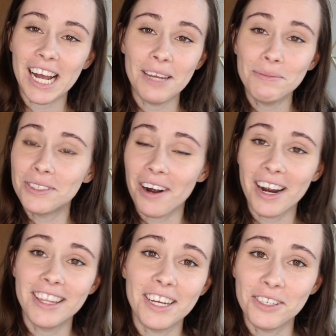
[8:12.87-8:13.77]
I am
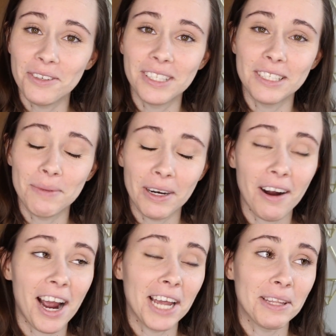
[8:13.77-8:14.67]
sorry that Jones has been
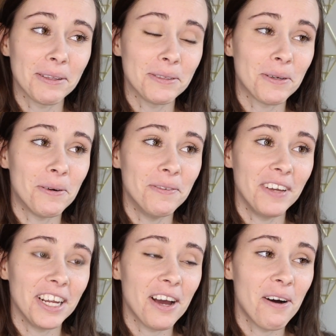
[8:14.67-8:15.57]
crying through this whole
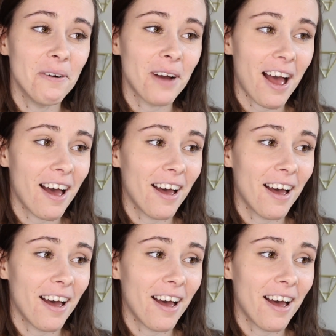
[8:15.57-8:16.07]
video.